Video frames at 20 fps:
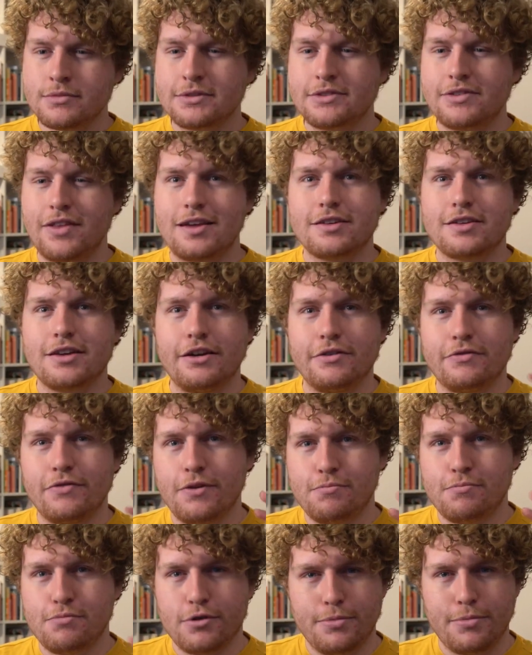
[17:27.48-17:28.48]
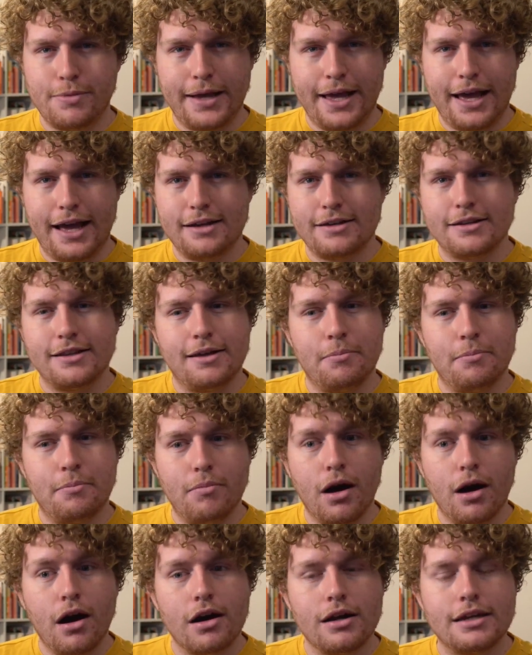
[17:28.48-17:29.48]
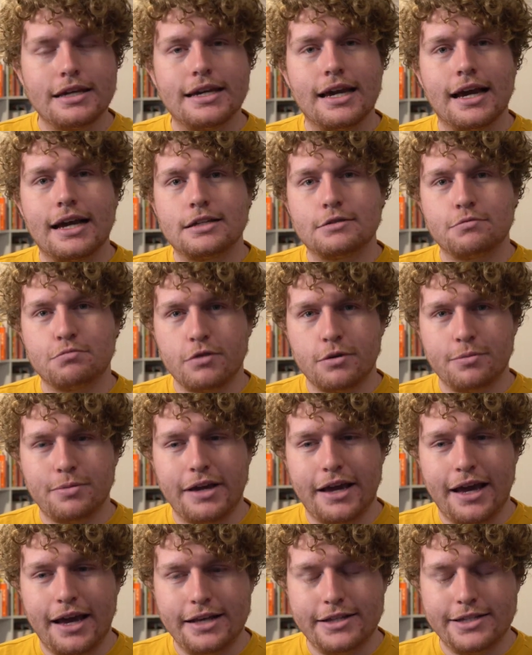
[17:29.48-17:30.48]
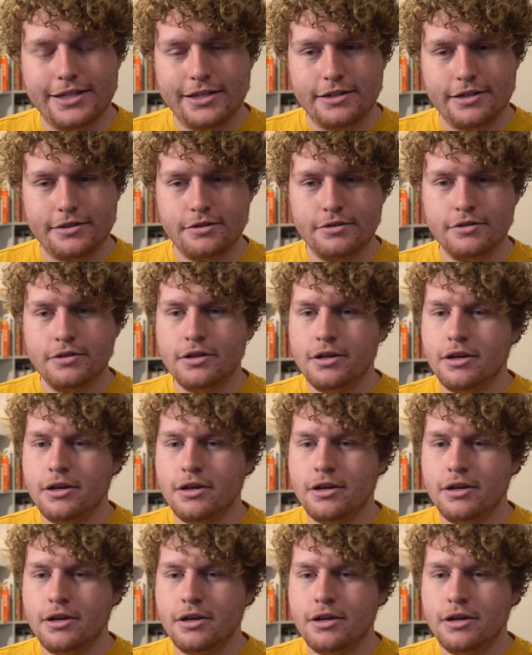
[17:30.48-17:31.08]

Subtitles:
That's kind of the propaganda that Marley has propagated.